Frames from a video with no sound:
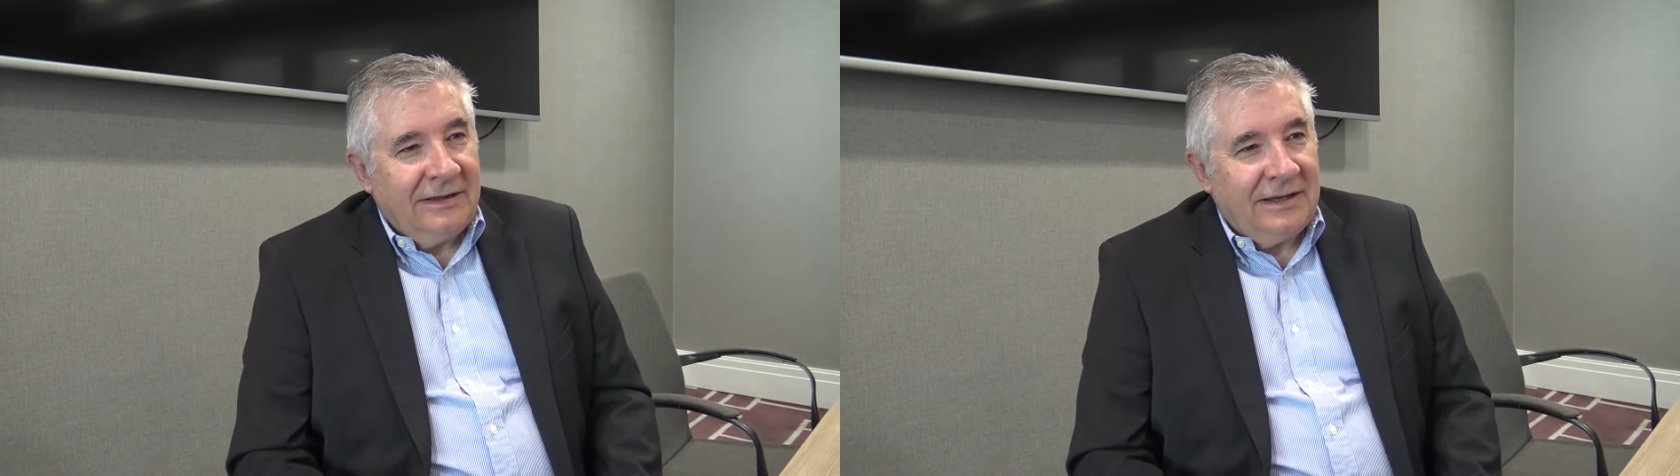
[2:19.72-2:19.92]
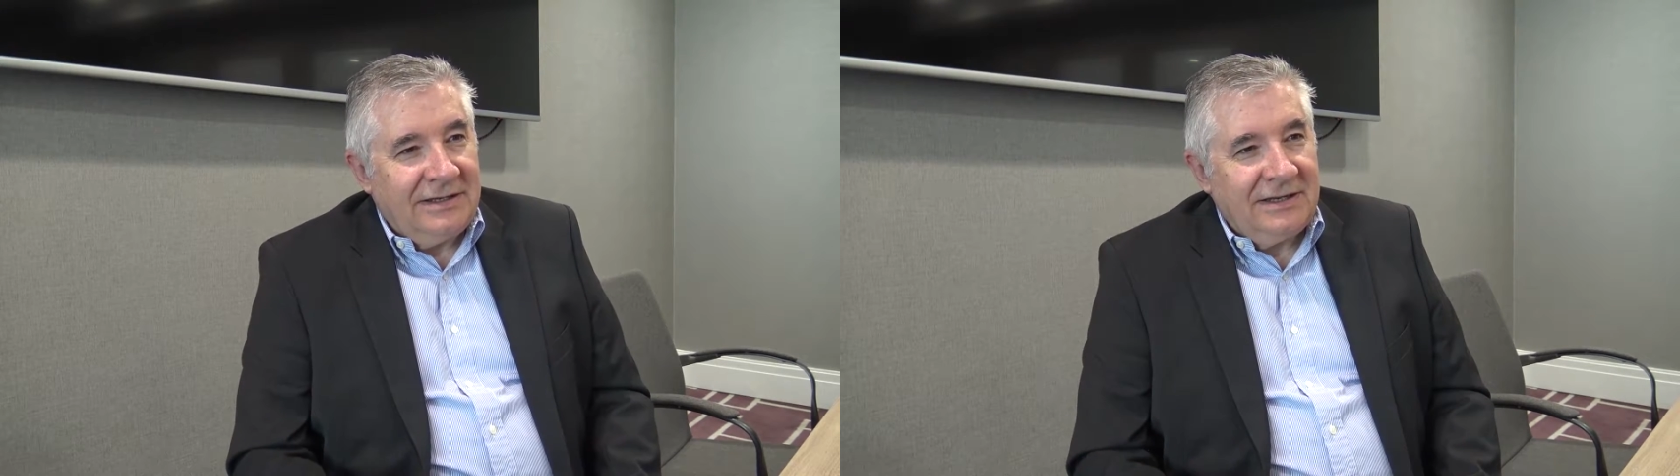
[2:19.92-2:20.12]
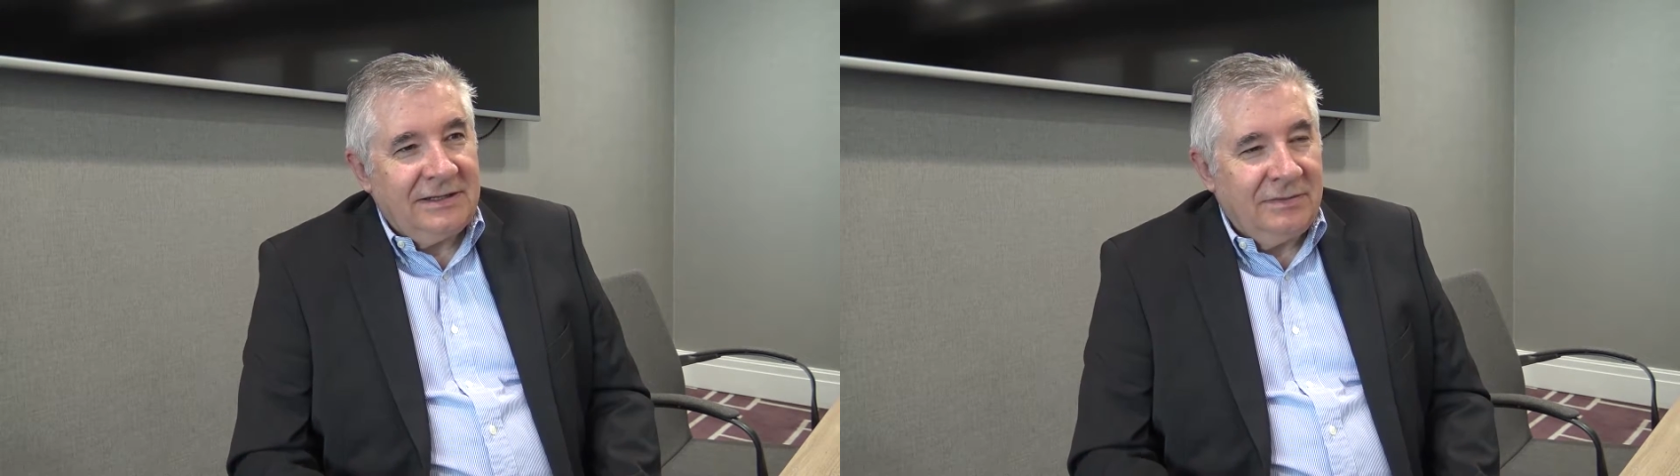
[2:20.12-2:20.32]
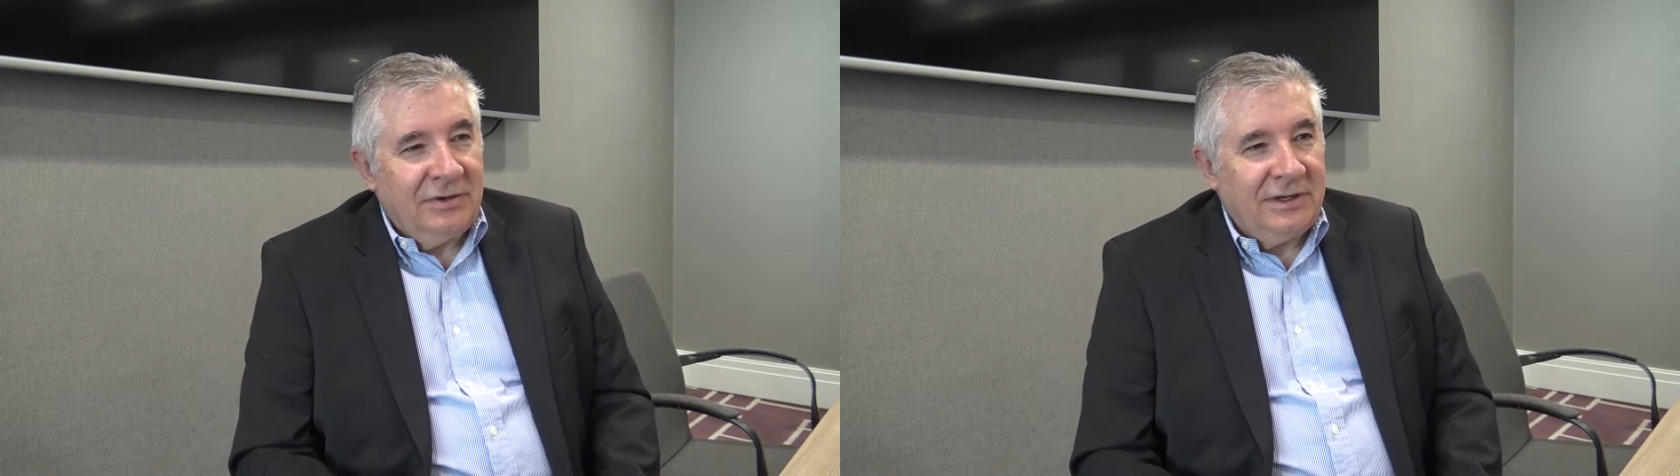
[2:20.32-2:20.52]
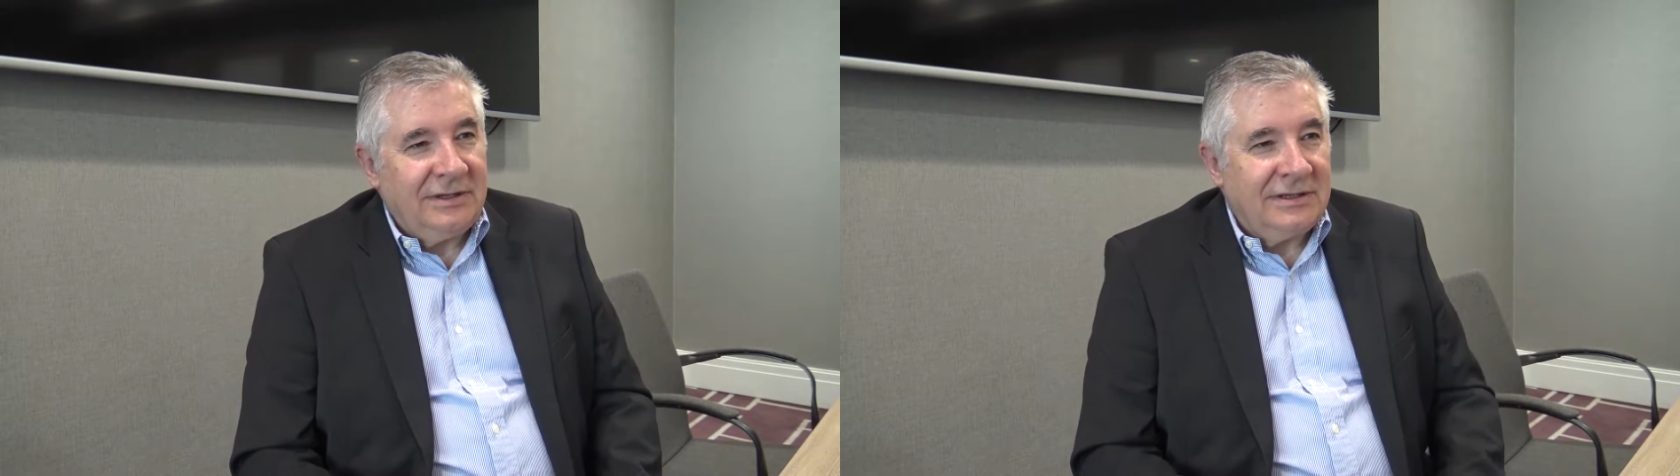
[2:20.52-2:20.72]
They tend to
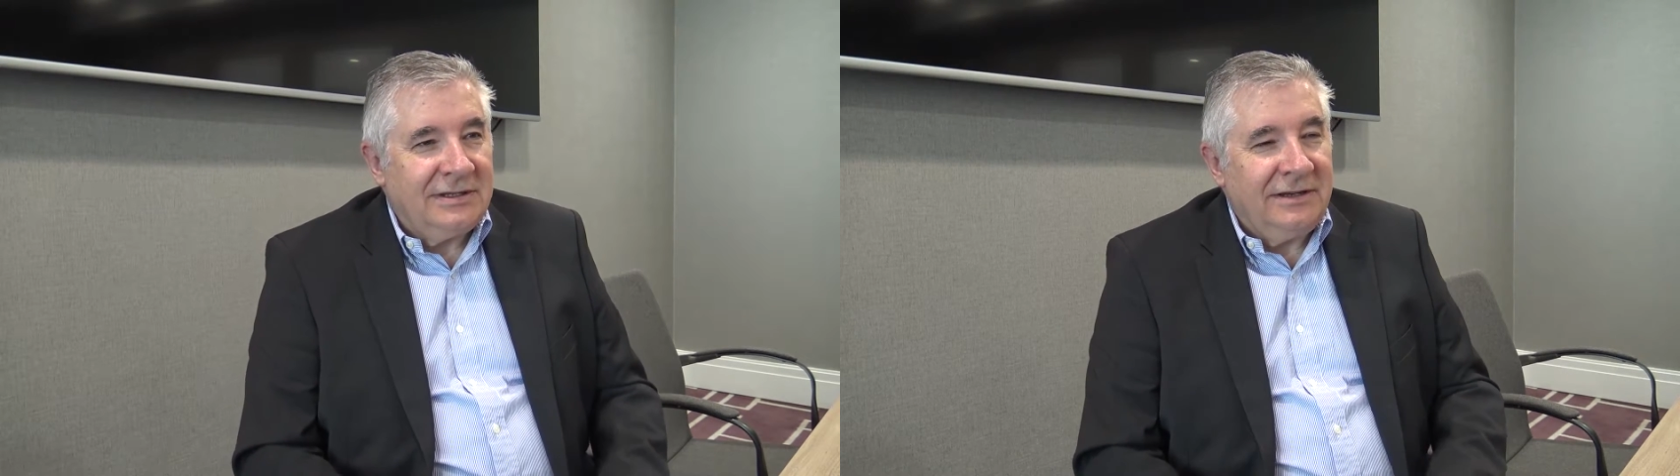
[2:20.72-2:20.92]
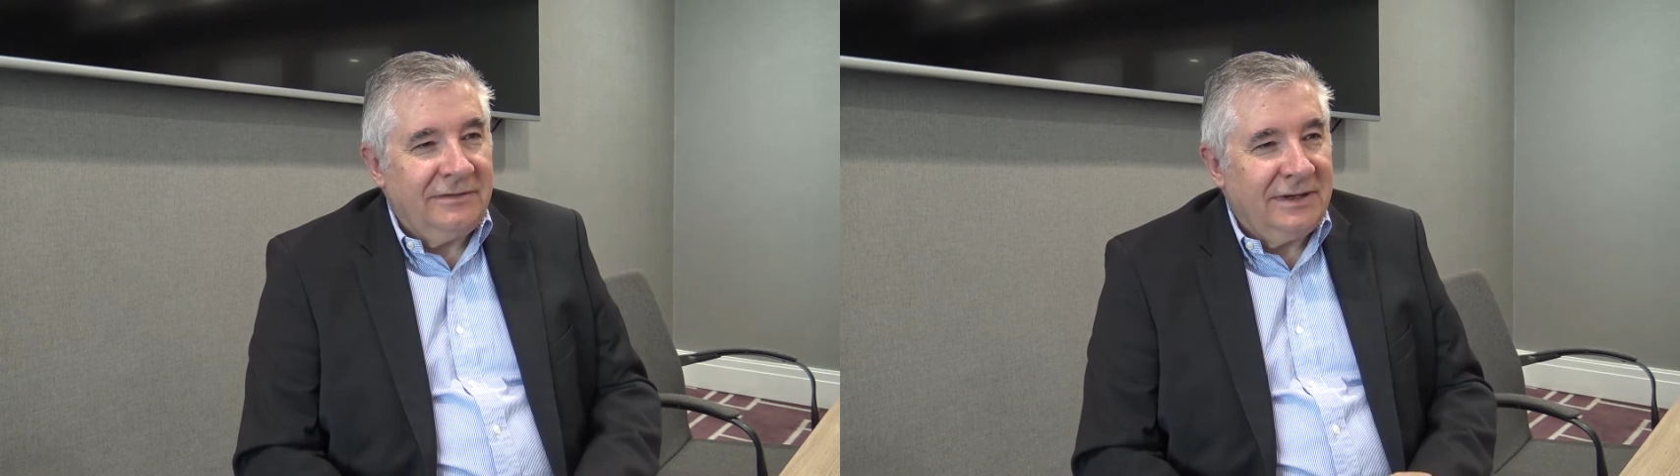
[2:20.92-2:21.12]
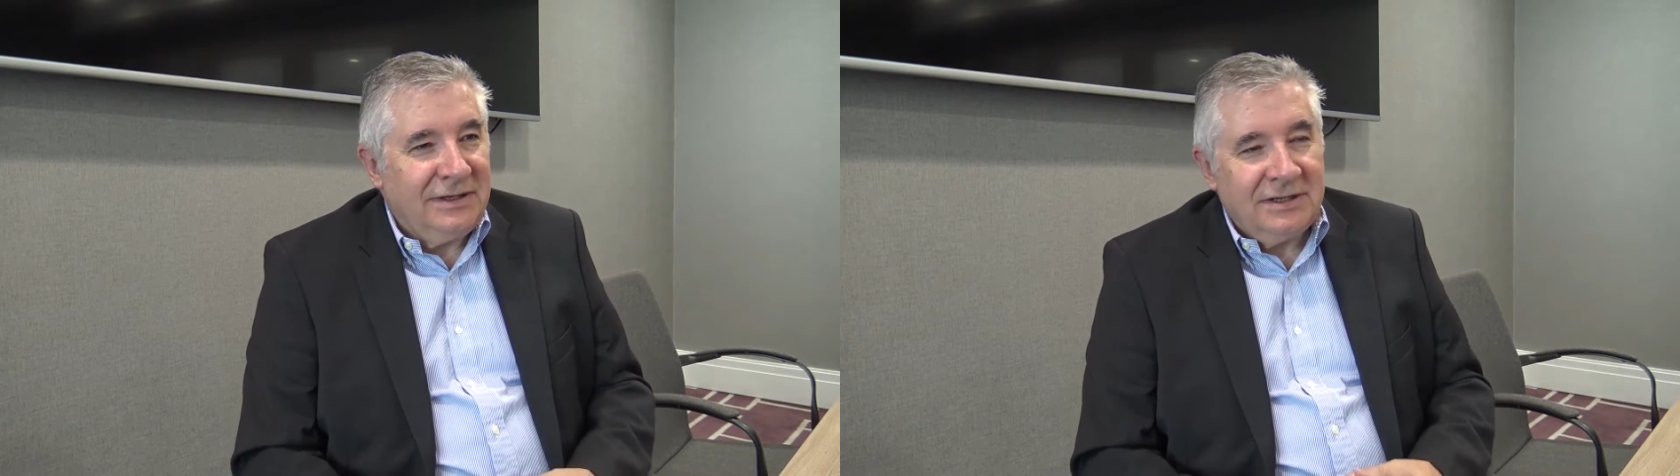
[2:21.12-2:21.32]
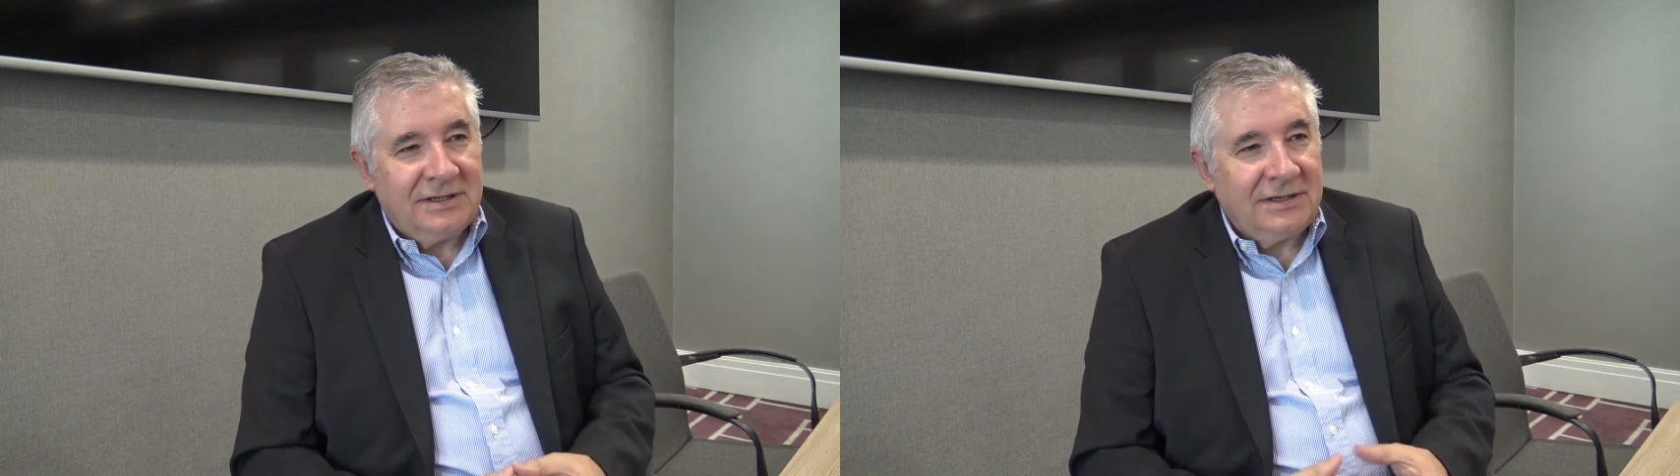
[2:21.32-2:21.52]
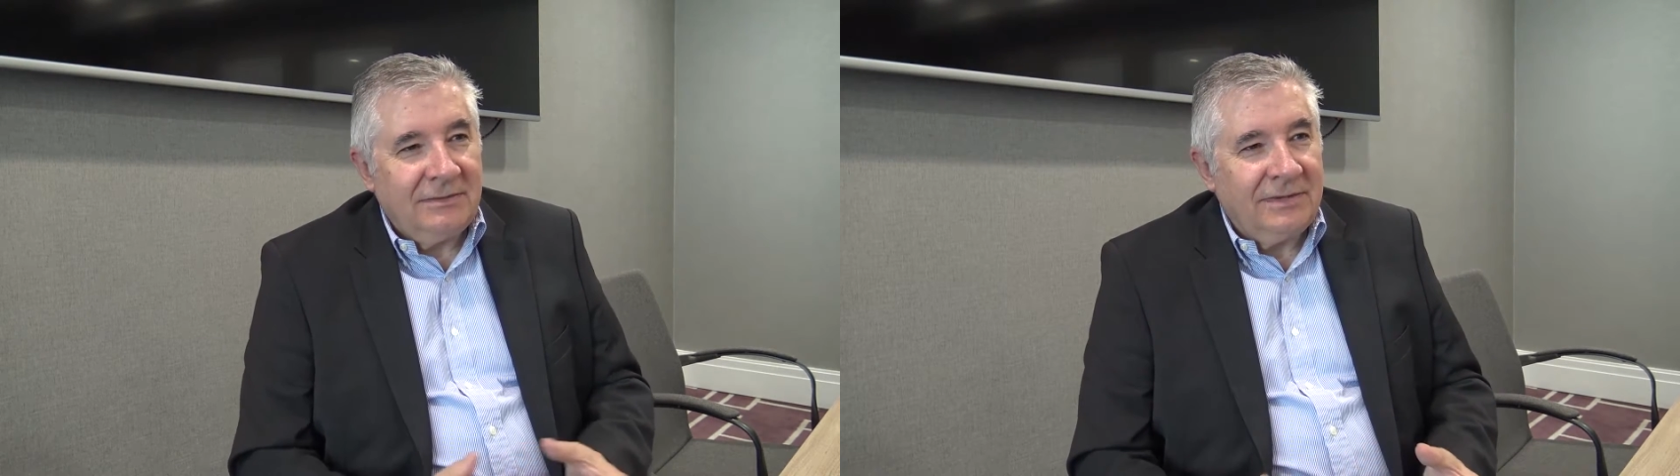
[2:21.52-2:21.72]
put in their CV
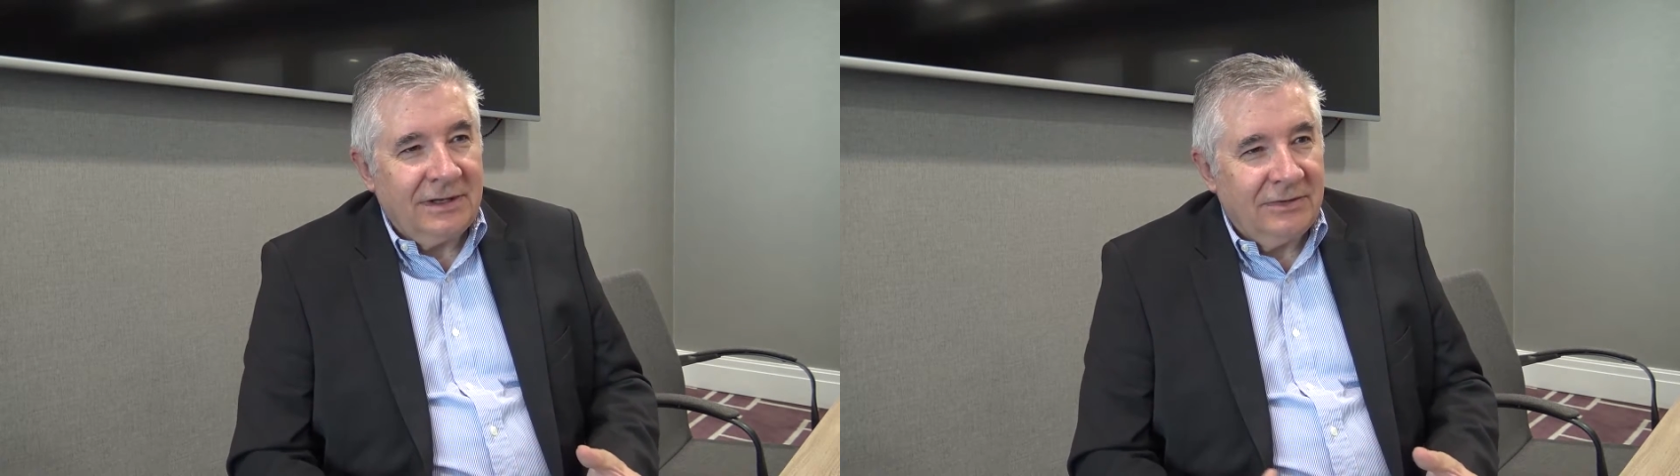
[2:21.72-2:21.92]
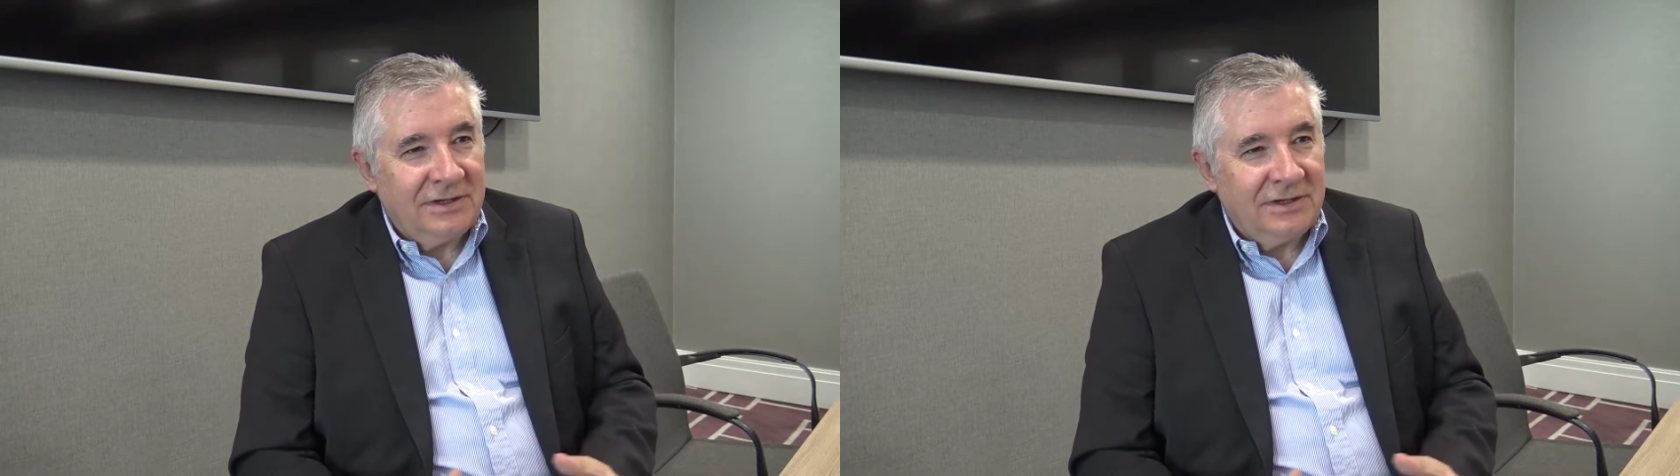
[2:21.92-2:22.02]
just something